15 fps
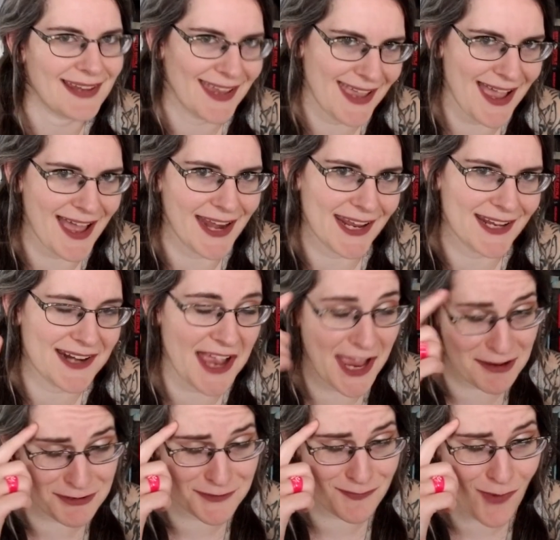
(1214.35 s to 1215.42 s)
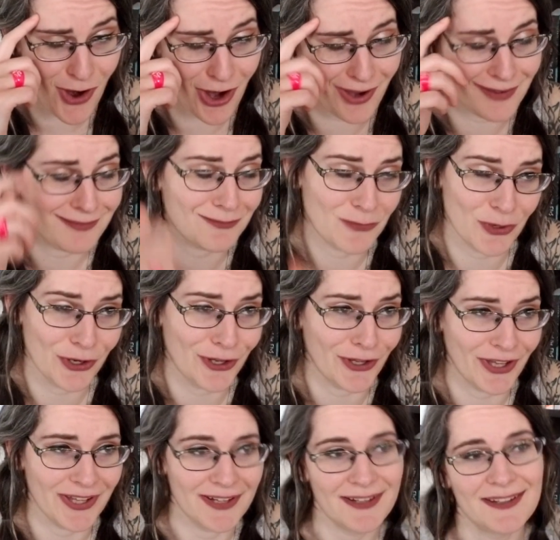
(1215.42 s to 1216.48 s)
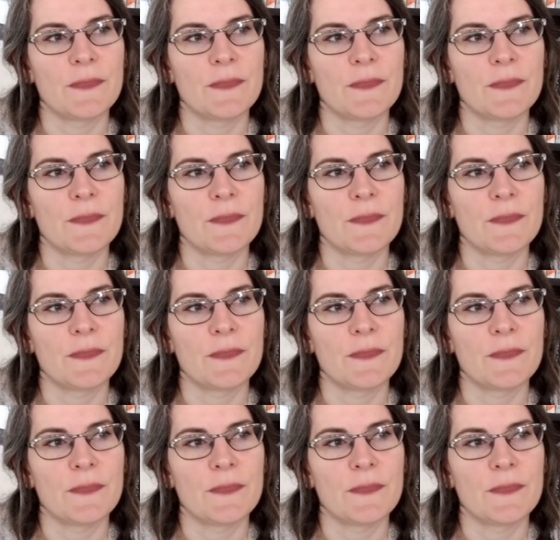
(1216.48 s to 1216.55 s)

Got it. I'm smart. We're good.